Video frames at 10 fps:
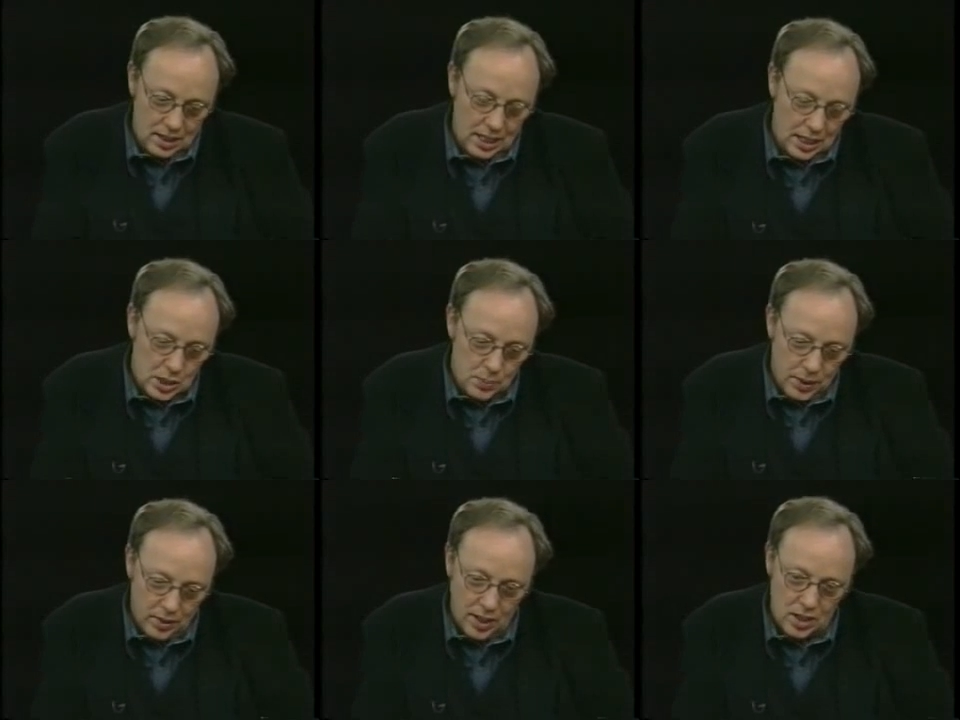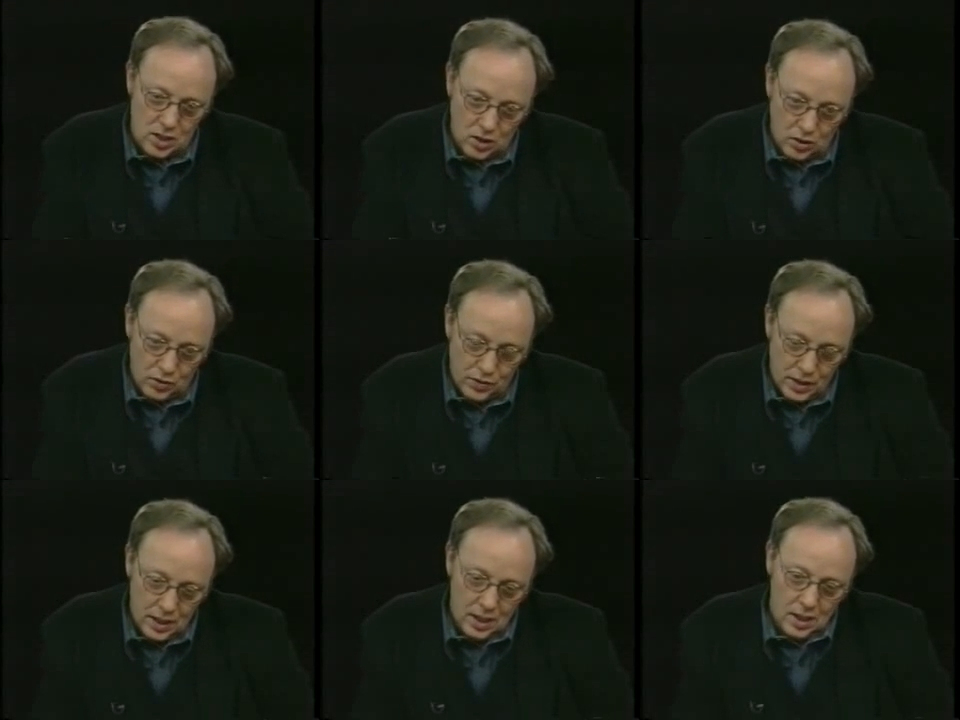experience of
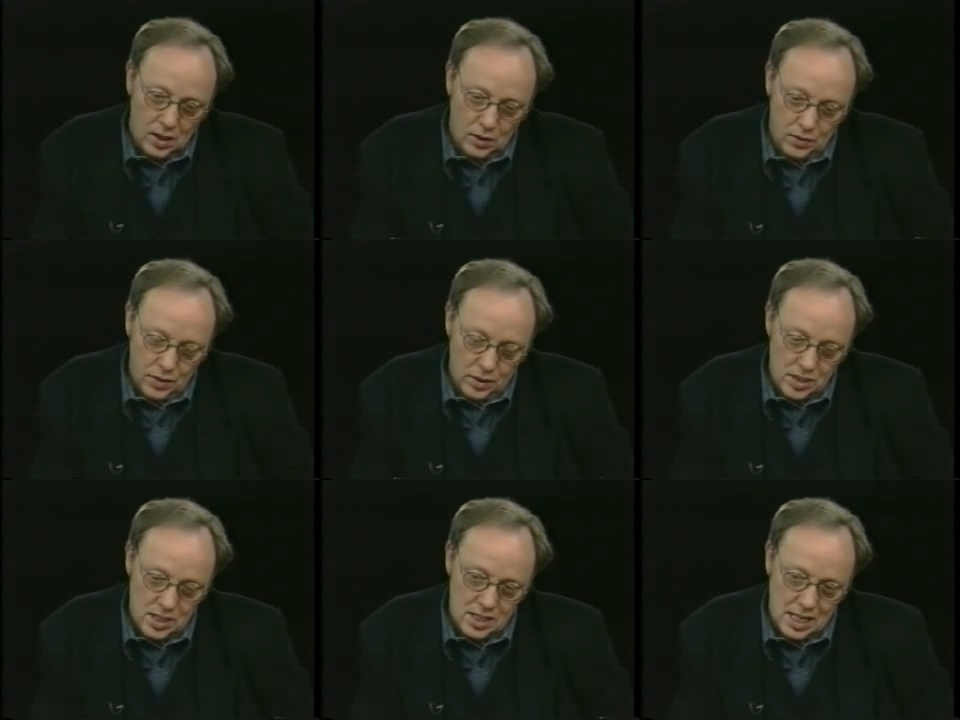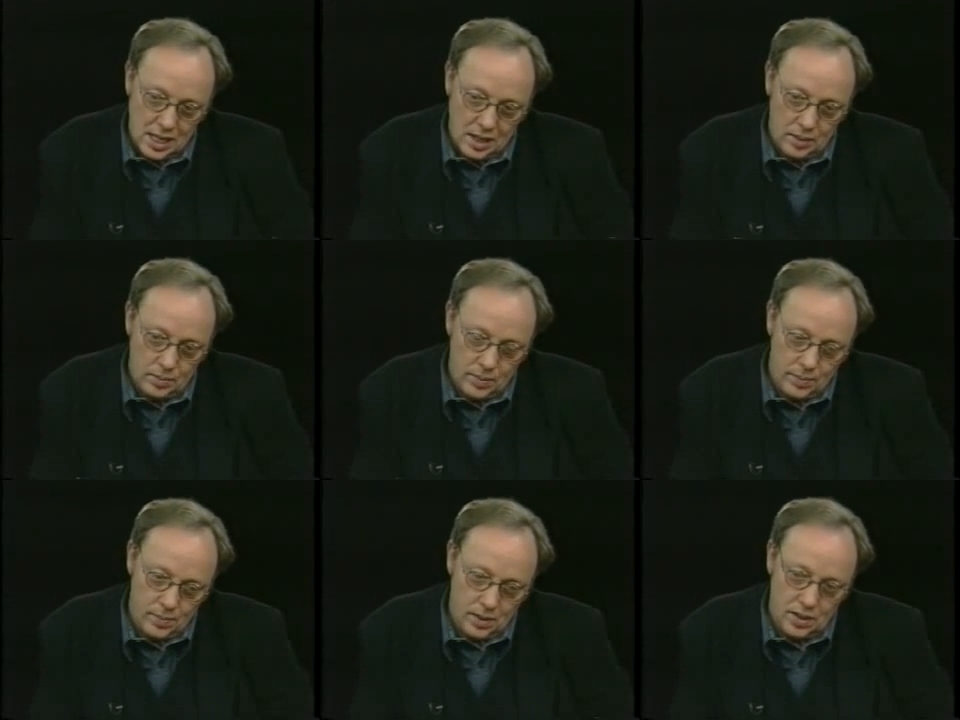
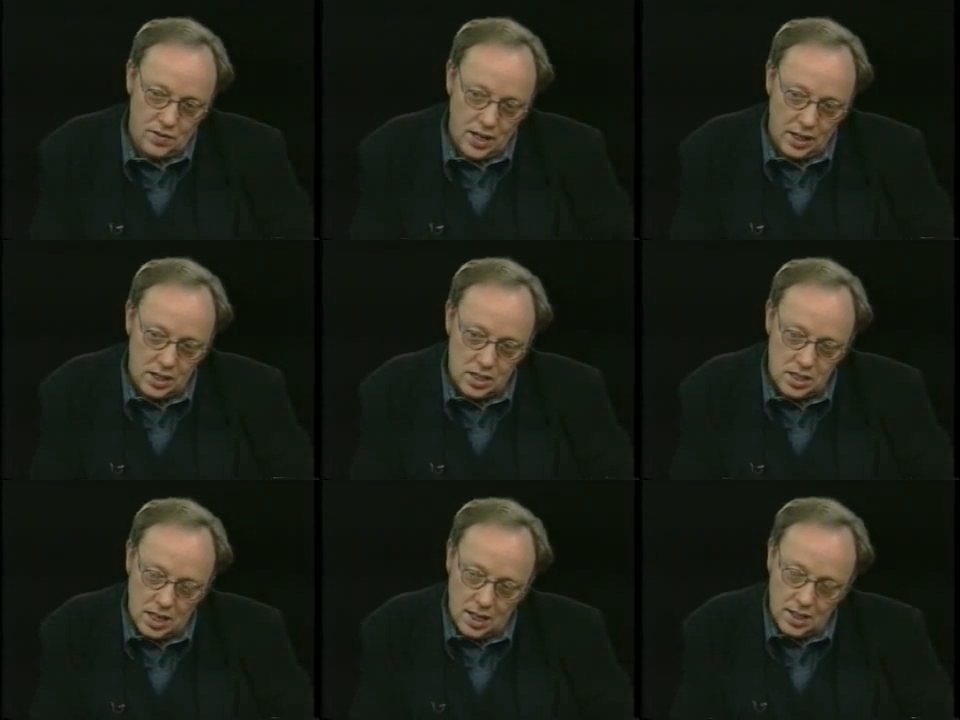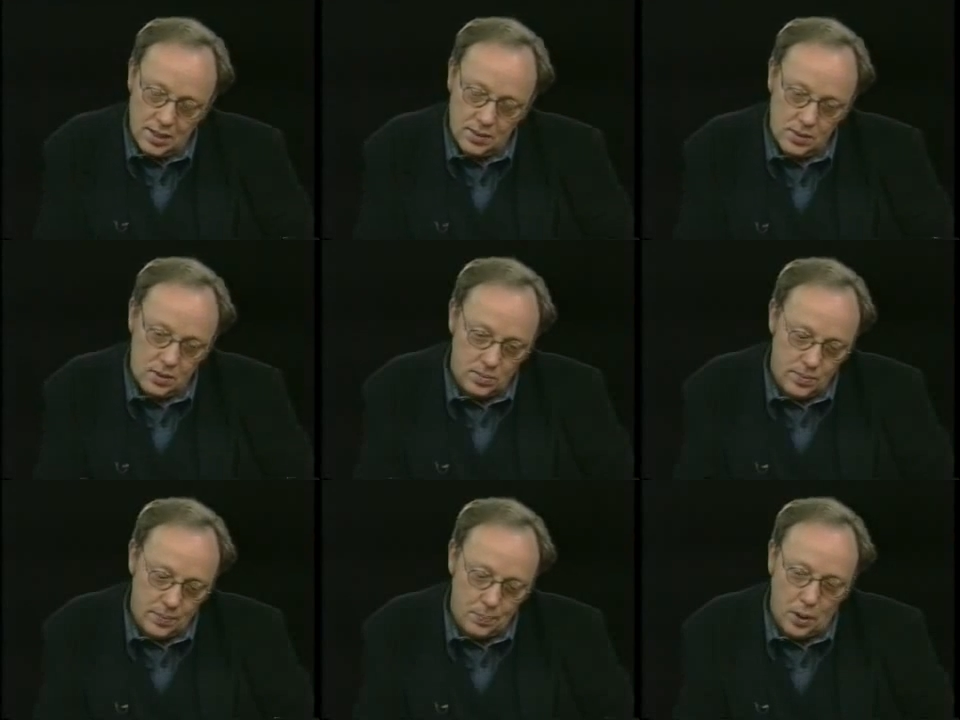a divided society. So,
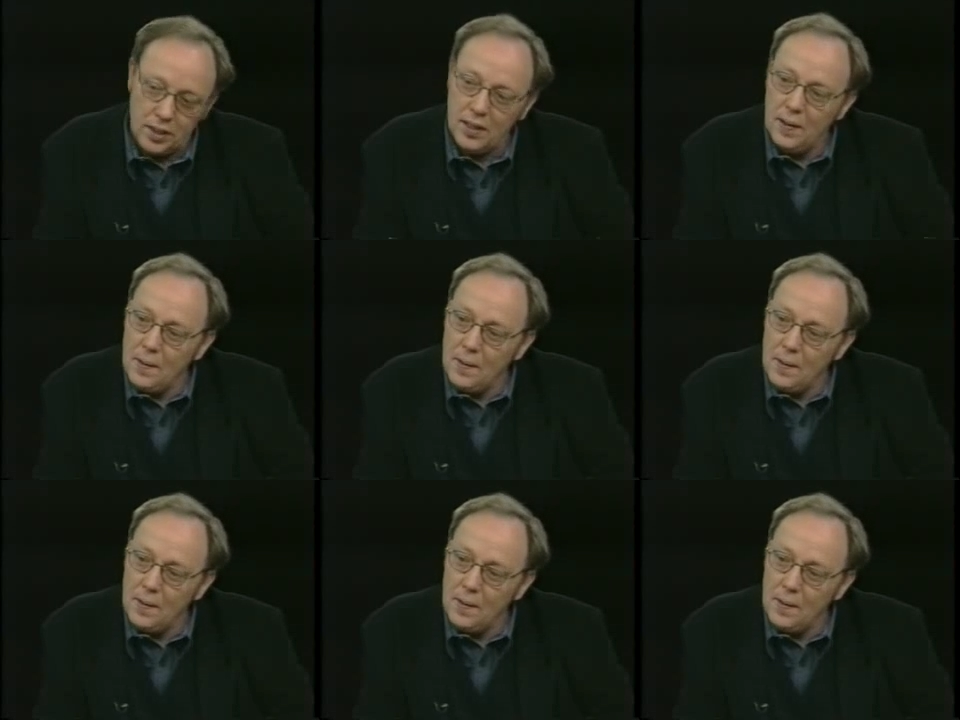but